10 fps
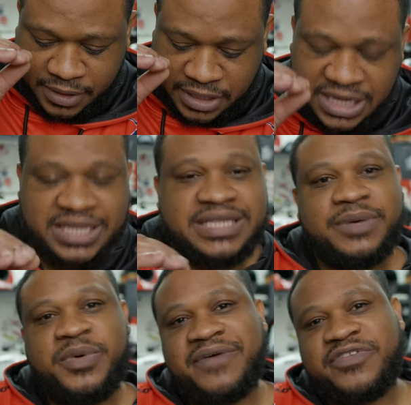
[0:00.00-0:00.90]
another
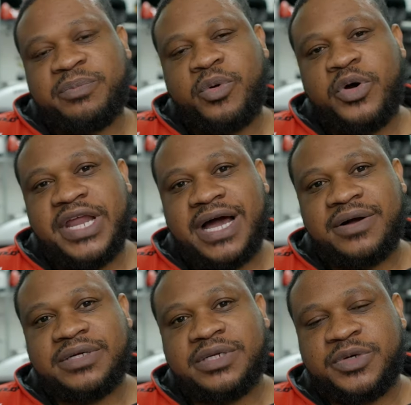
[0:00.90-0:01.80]
thing we have to point
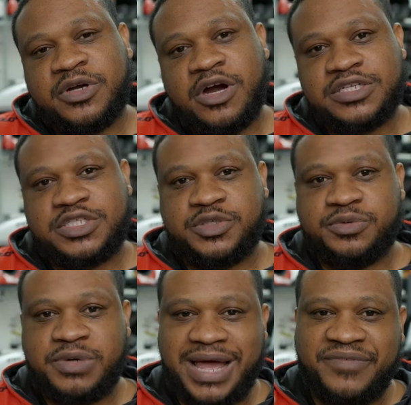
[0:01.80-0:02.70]
out in regards
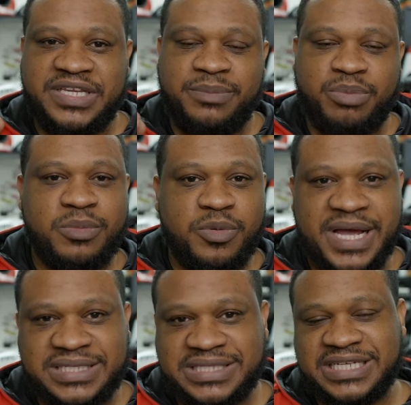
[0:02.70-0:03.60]
to having the Brembo
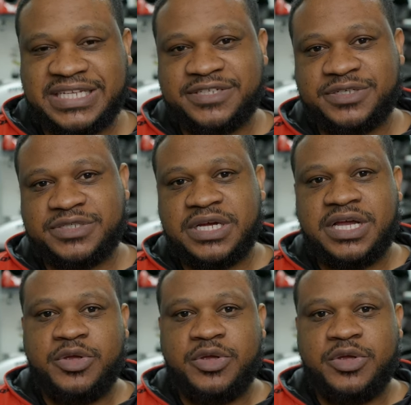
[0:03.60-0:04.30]
master cylinders,